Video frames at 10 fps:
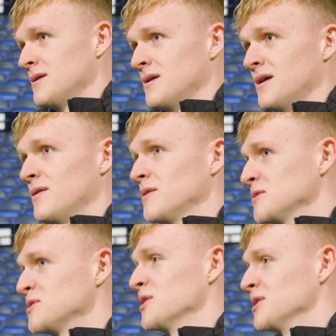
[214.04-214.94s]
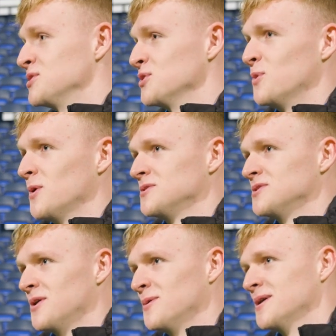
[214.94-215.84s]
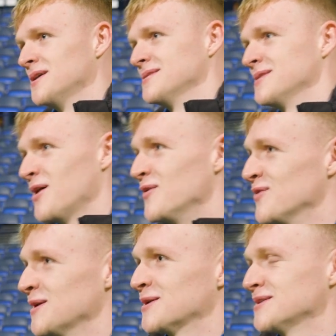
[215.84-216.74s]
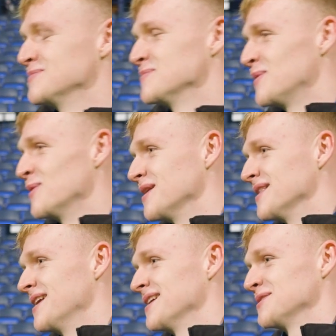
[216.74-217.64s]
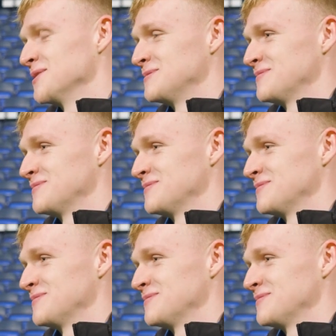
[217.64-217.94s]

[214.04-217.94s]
Yeah, well, certainly do one. So hopefully I can put one in the net soon.